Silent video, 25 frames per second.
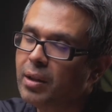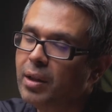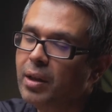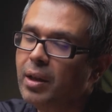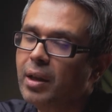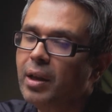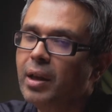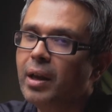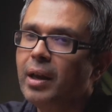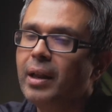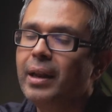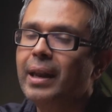
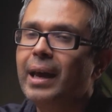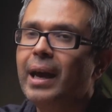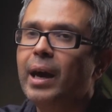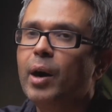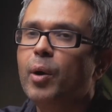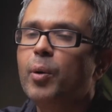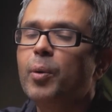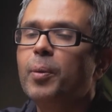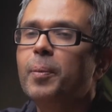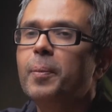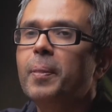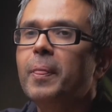Right.
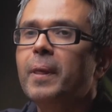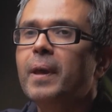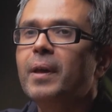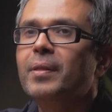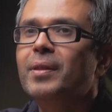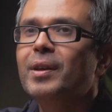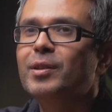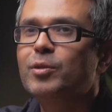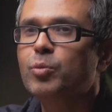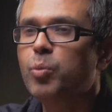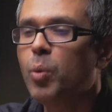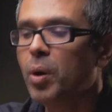Now,
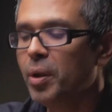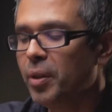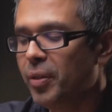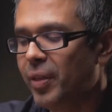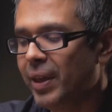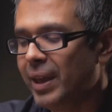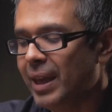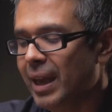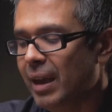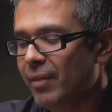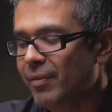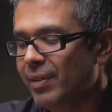there's one
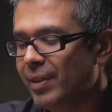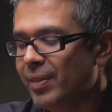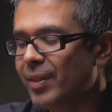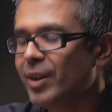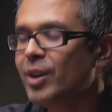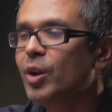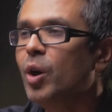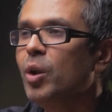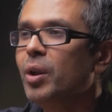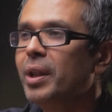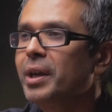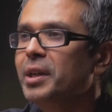thing having the
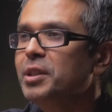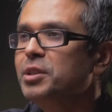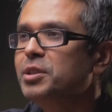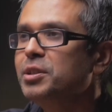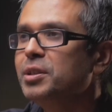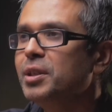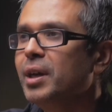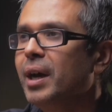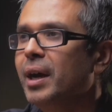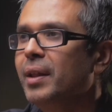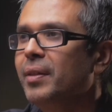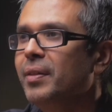knowledge
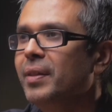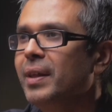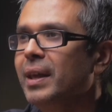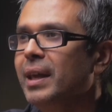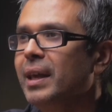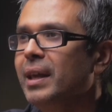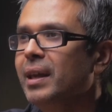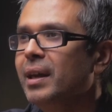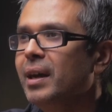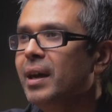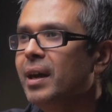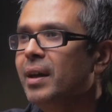and
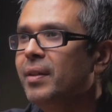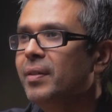the